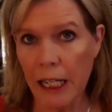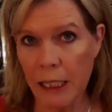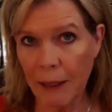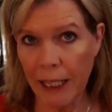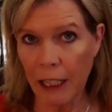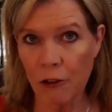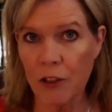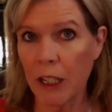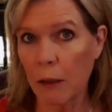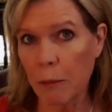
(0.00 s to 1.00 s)
is my
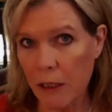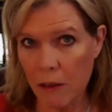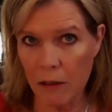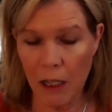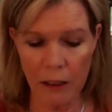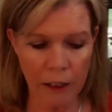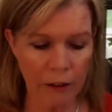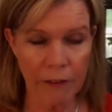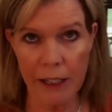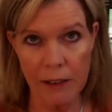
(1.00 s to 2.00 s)
understanding. But this is not legal
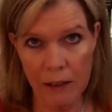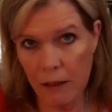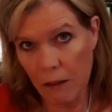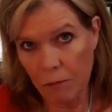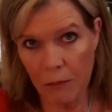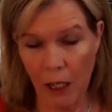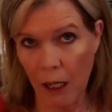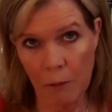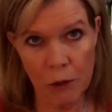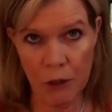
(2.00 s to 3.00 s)
advice because
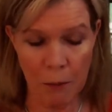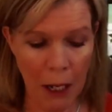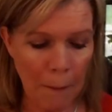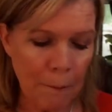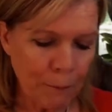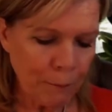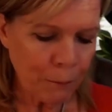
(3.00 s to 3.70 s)
I'm just a mom